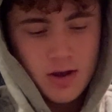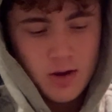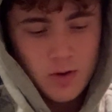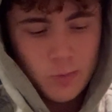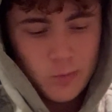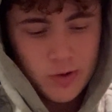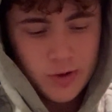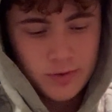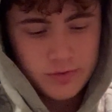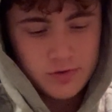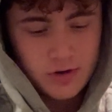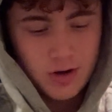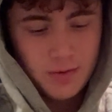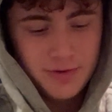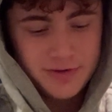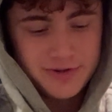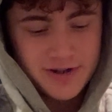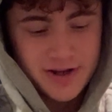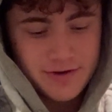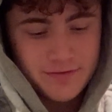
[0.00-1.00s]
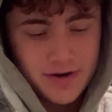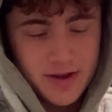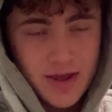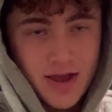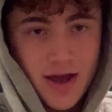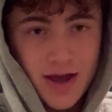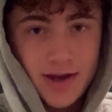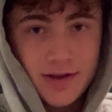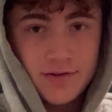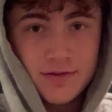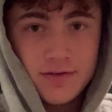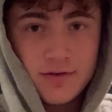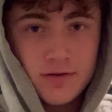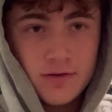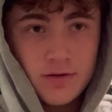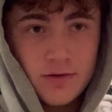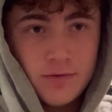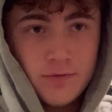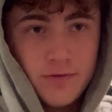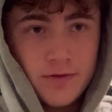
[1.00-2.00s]
where it was almost every cast
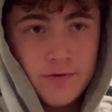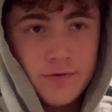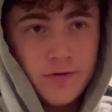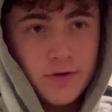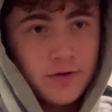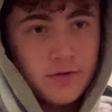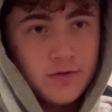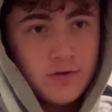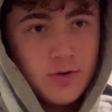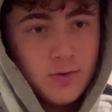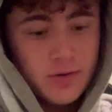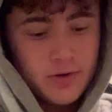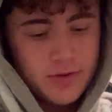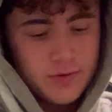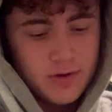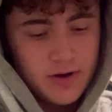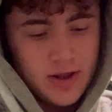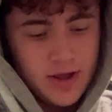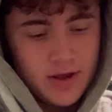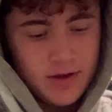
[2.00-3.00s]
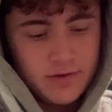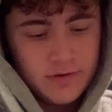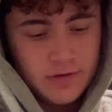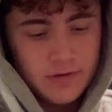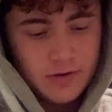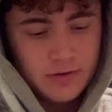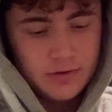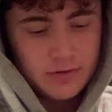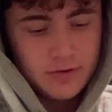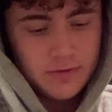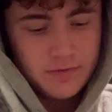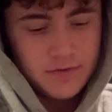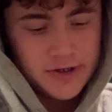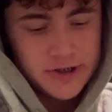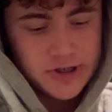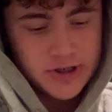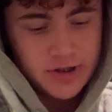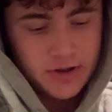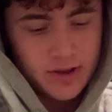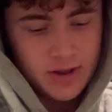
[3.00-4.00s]
for the first 2 or 3 days to
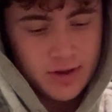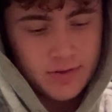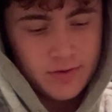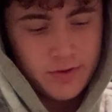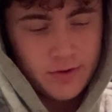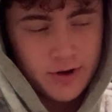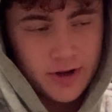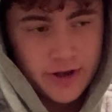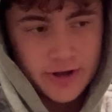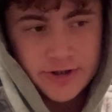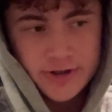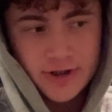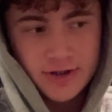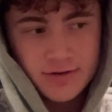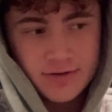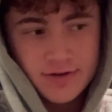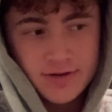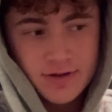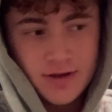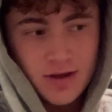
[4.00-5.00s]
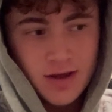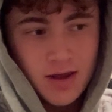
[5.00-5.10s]
fish to like 30 inches.